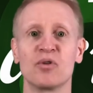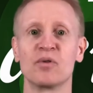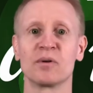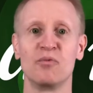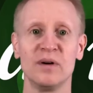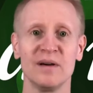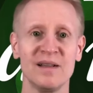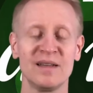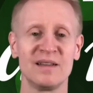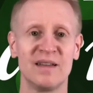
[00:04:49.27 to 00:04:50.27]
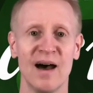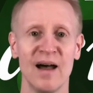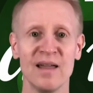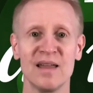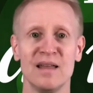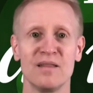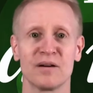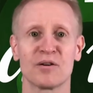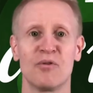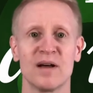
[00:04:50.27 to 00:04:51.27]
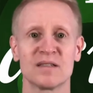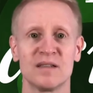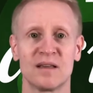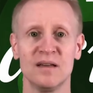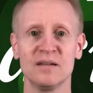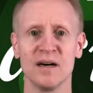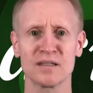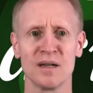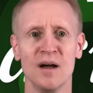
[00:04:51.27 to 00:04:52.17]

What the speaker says: who are willing to die in their quest to kill us,